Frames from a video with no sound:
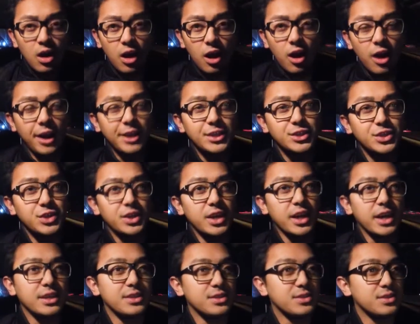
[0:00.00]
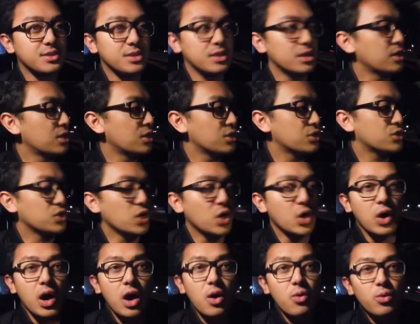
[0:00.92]
All right, you guys.
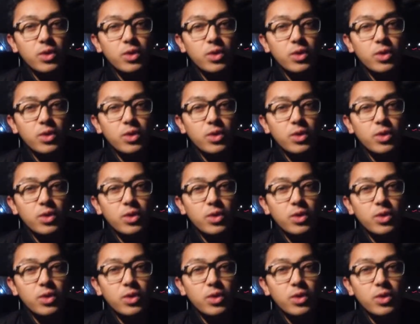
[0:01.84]
So I